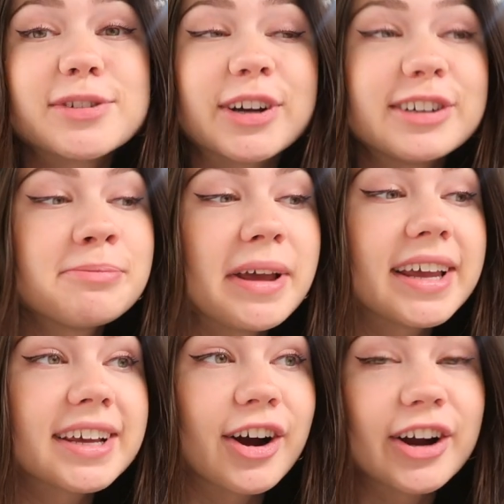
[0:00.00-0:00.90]
starting to
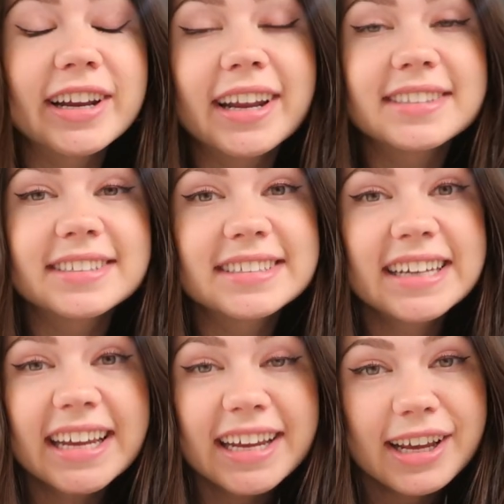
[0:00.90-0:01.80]
make Ari and I's
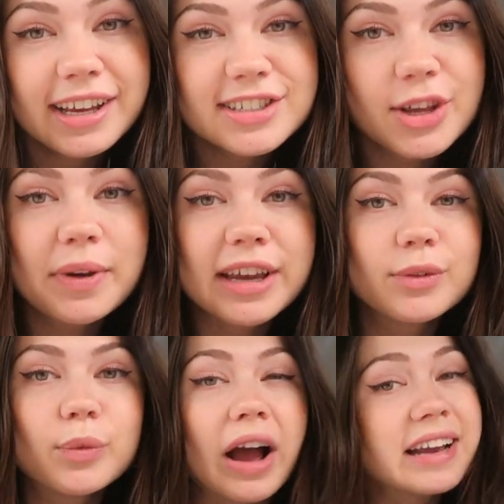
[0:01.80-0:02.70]
tea so we
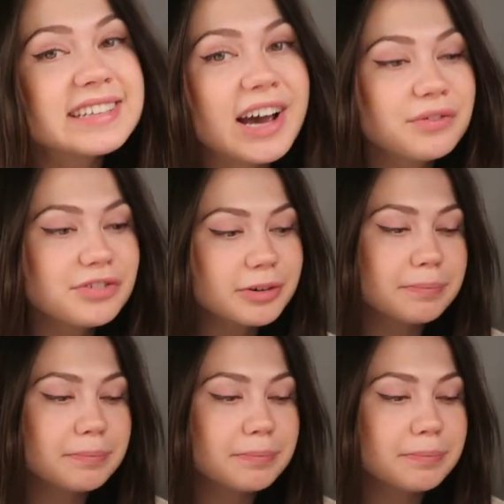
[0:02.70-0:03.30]
can wind down for